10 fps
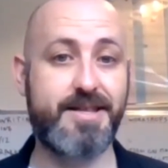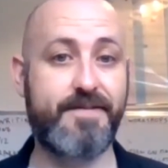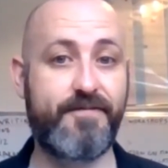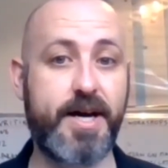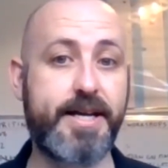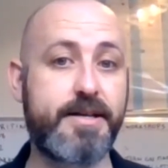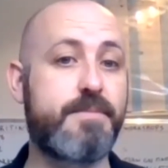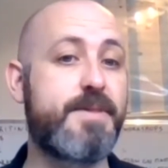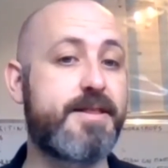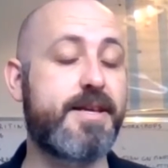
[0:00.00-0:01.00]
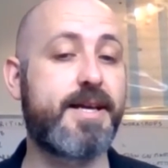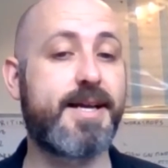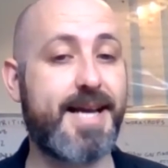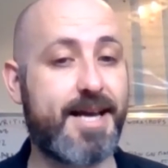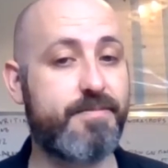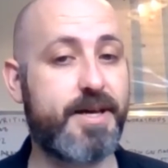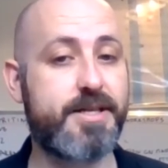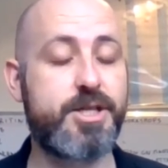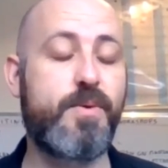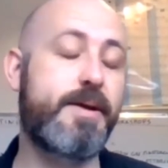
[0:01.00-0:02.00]
is to find her missing classmate.
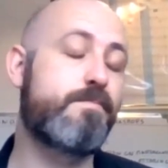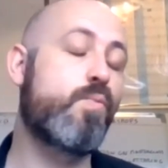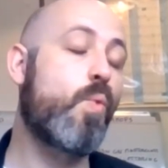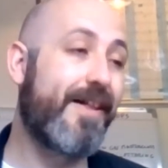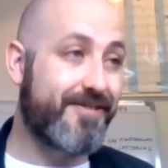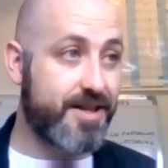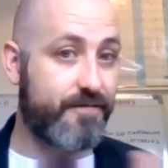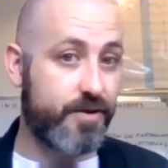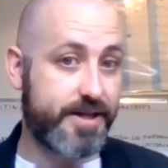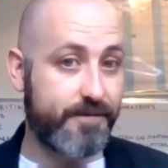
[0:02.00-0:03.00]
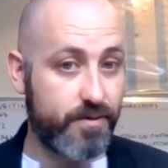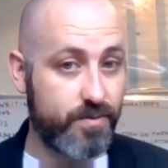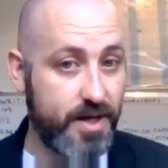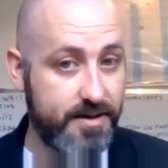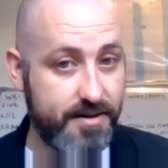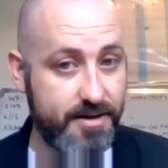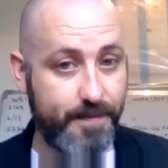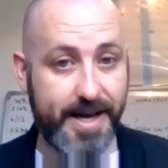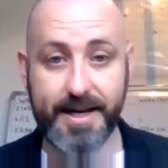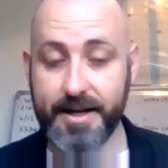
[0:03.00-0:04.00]
She might want this for different reasons
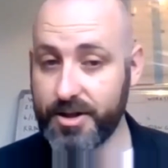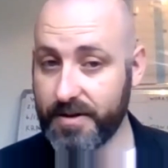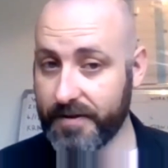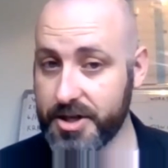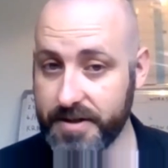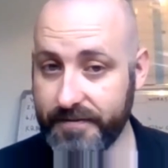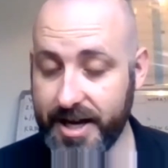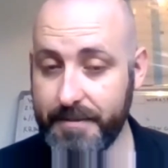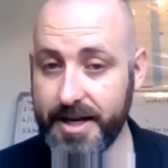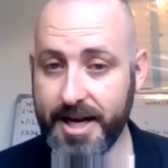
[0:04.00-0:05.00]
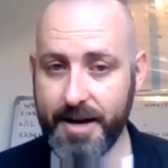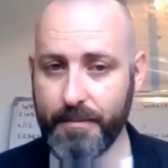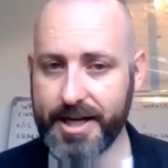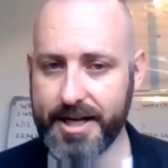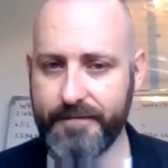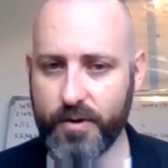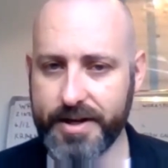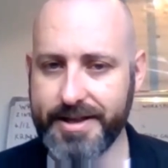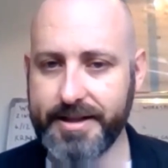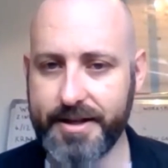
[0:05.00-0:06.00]
depending on your version of Amy, but let's
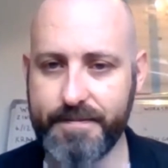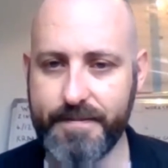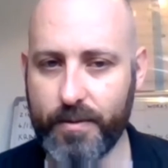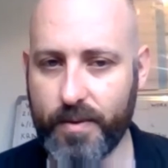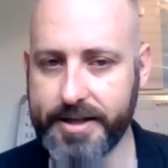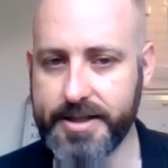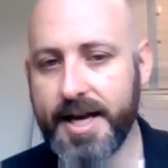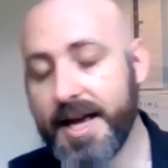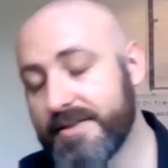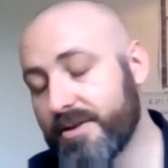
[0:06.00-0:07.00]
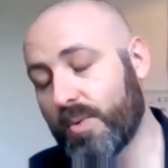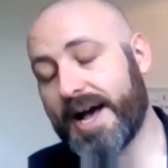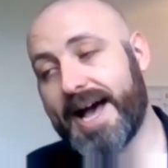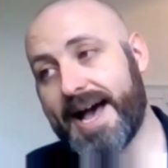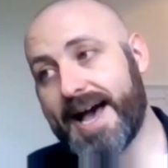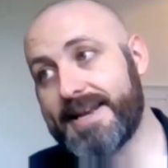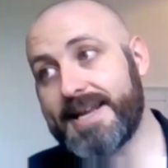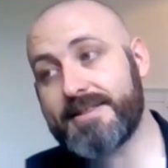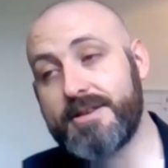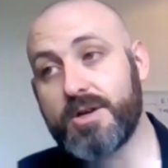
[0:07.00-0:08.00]
focus on this main want. So
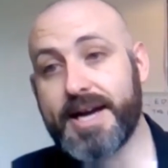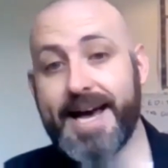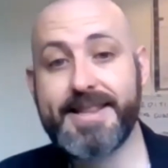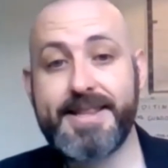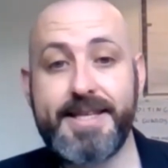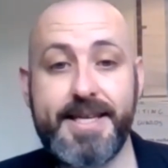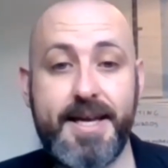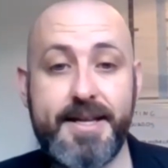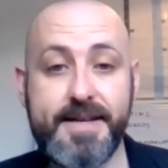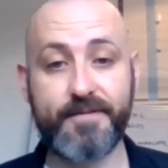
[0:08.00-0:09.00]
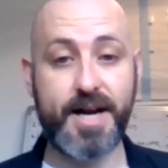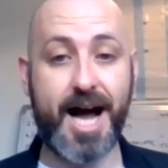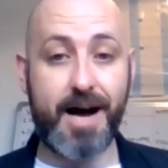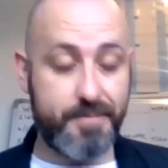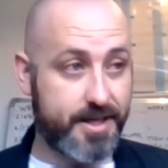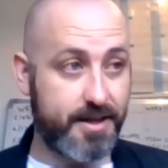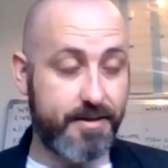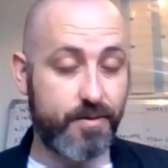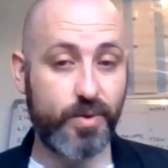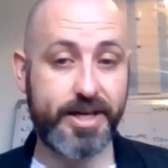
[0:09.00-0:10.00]
let's look at the different
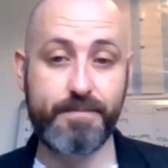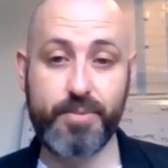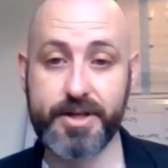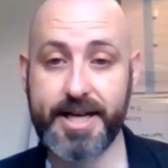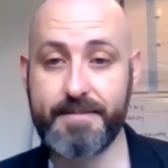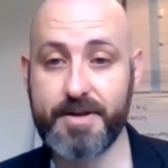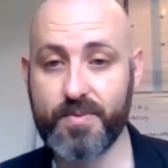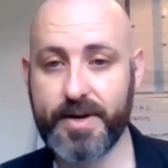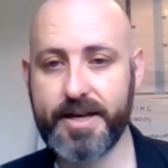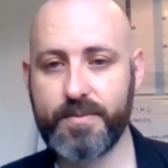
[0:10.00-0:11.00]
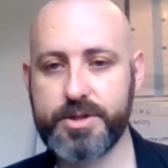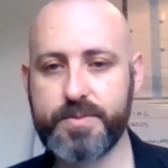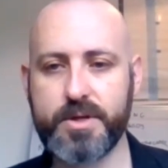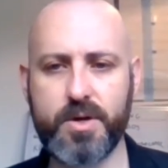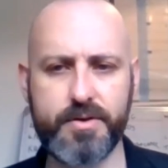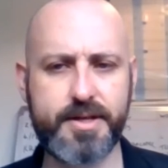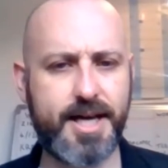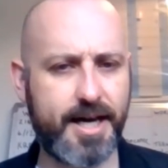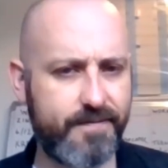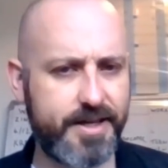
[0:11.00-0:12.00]
obstacles we can put in Amy's way, which will cause
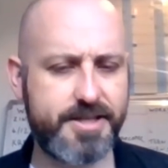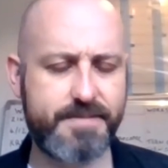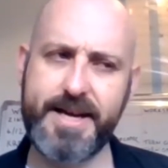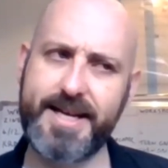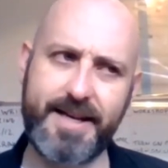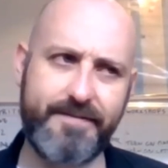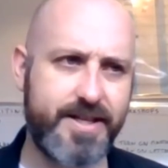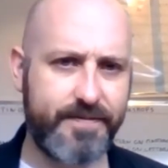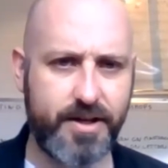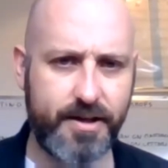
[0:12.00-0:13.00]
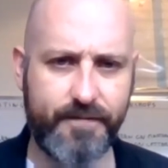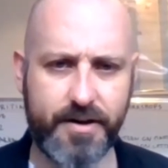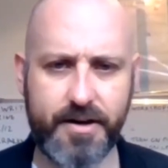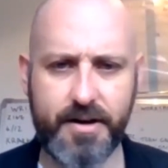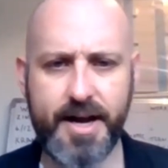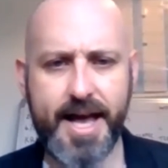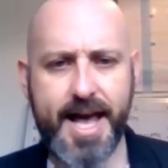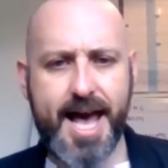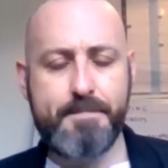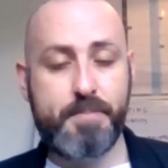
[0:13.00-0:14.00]
conflict, make life difficult for her,
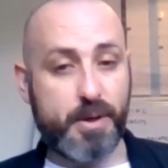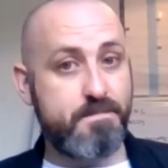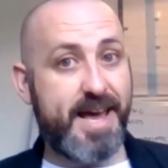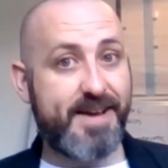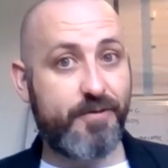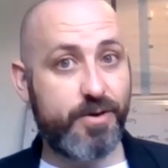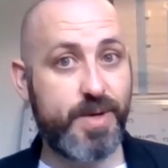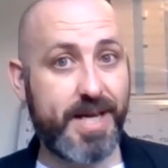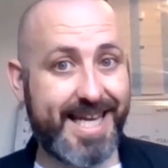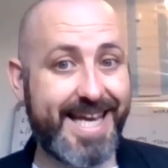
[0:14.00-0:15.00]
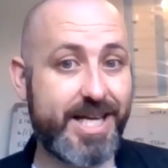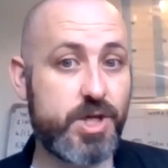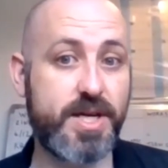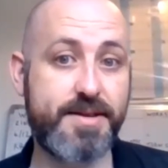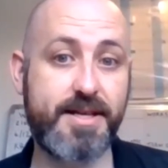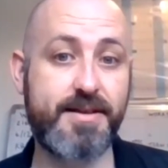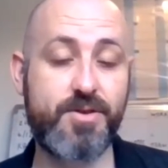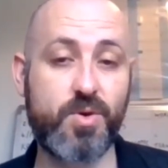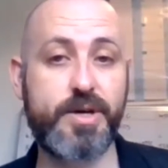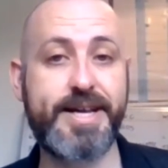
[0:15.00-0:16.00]
but make for a really interesting
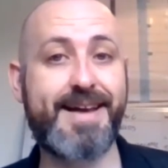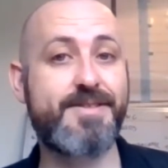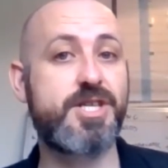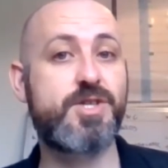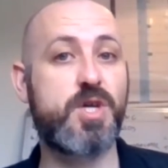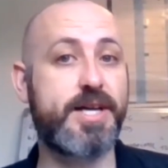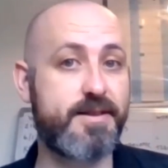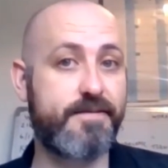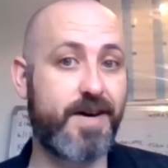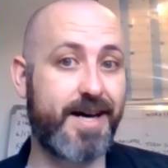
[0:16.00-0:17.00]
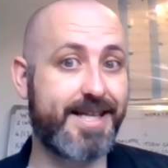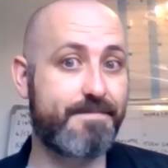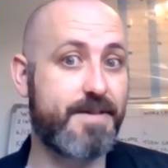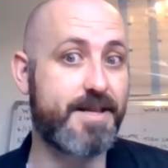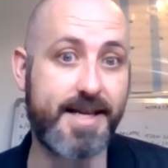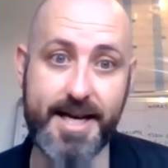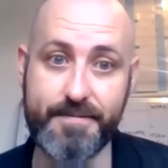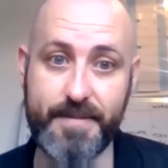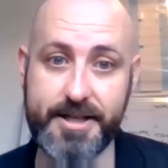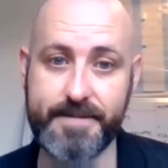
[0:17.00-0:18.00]
story as she tries to find that missing
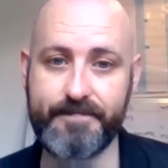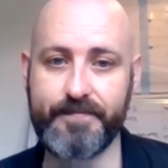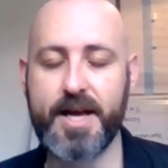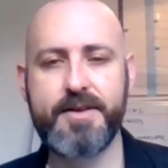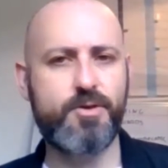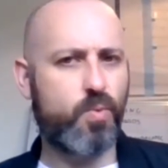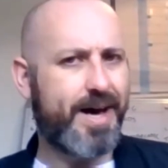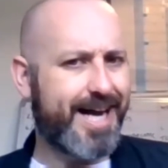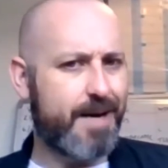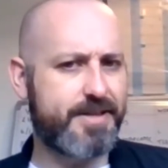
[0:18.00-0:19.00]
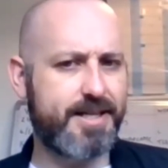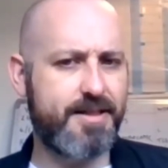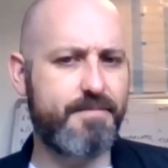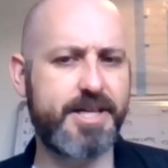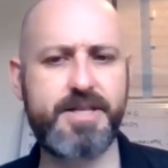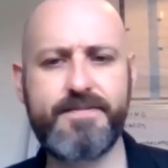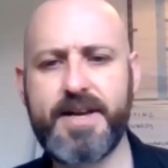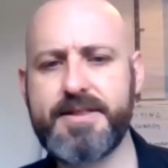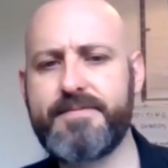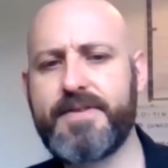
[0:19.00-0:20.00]
classmate. So what obstacles might she
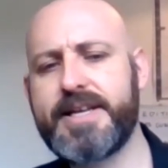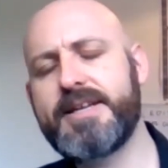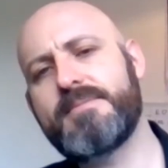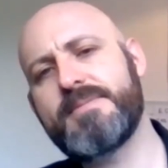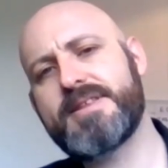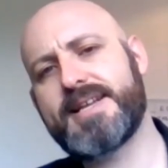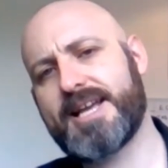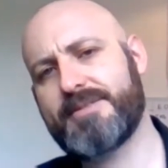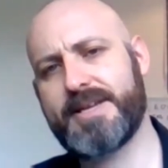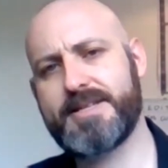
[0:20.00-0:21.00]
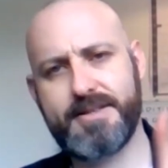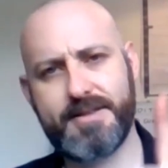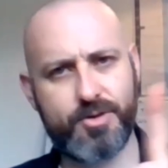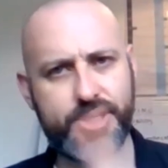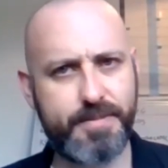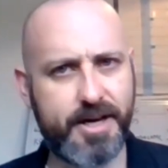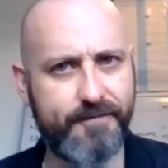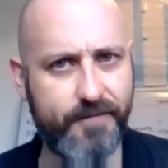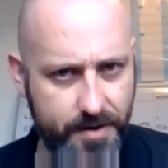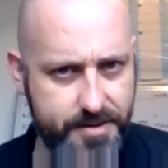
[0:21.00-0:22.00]
face in finding her missing classmate? This is going to be
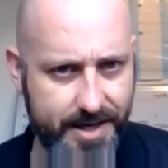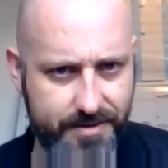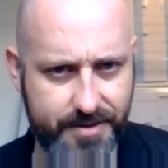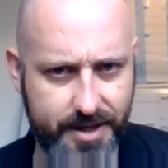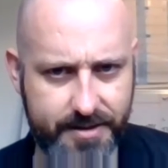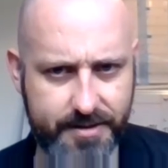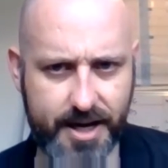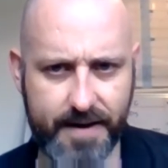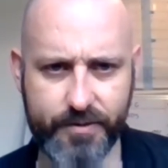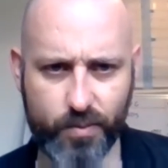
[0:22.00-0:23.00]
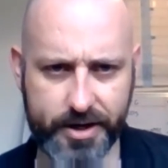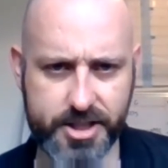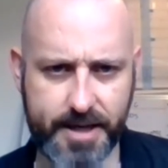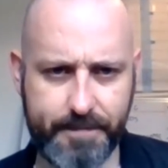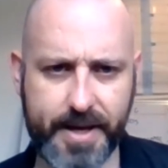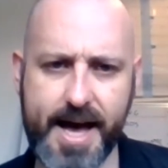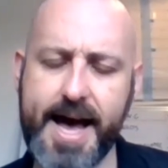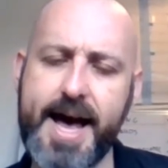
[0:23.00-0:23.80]
our first exercise of the workshop.